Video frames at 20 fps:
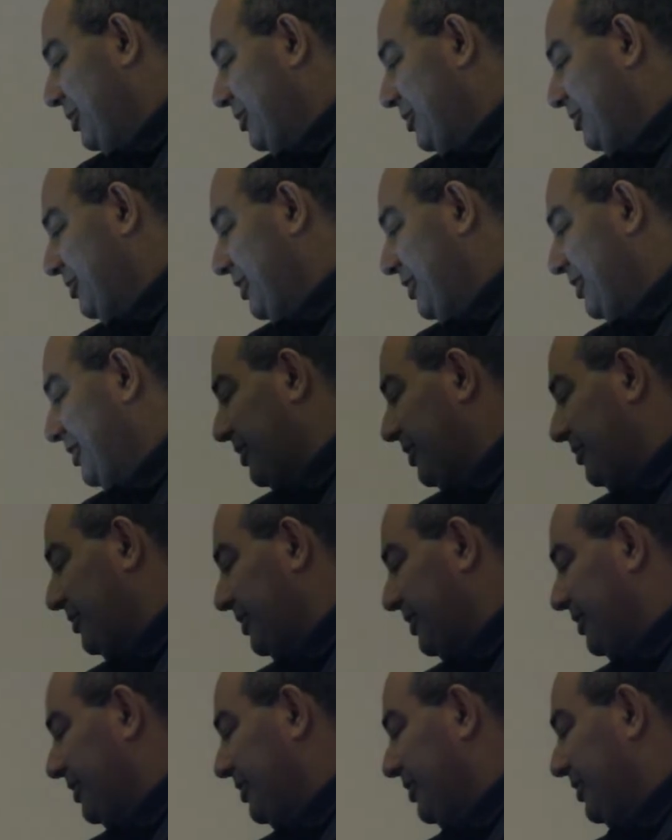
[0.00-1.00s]
to
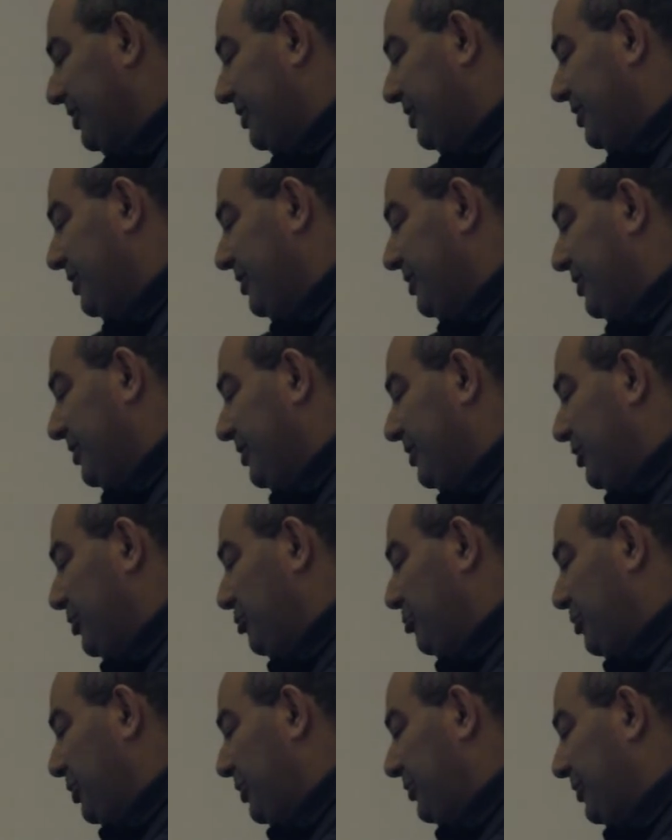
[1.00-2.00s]
allocate,
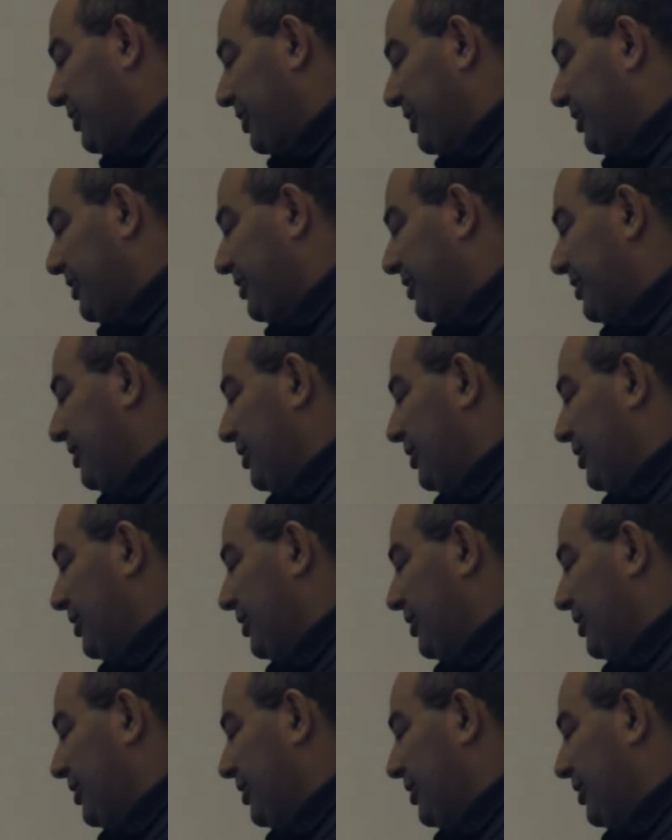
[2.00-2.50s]
bit vector,